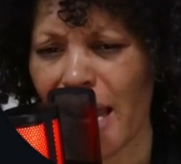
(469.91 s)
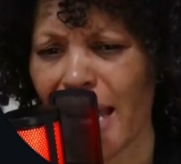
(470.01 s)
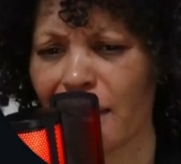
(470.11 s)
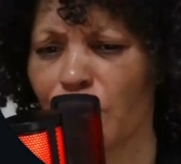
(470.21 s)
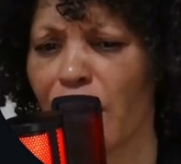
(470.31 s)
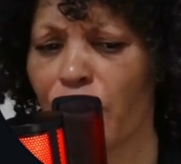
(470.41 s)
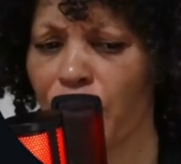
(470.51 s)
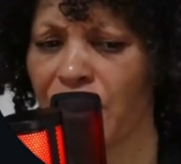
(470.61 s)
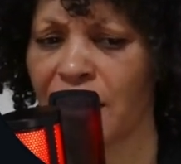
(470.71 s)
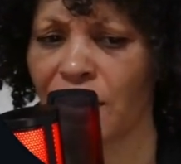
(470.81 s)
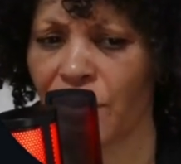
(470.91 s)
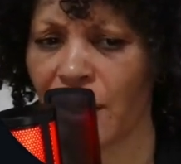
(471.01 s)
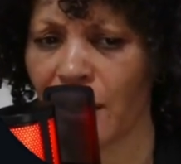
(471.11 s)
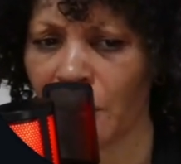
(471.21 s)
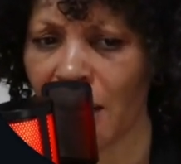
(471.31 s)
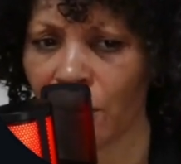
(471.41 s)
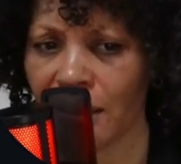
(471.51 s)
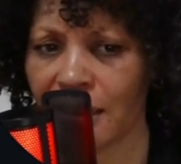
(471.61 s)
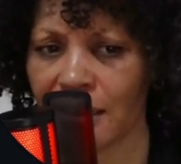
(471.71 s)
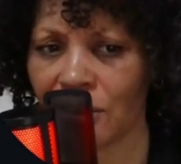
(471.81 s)
And another thing to think about
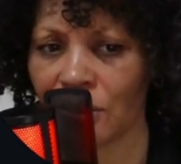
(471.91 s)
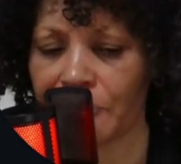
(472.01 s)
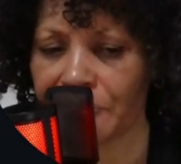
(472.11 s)
is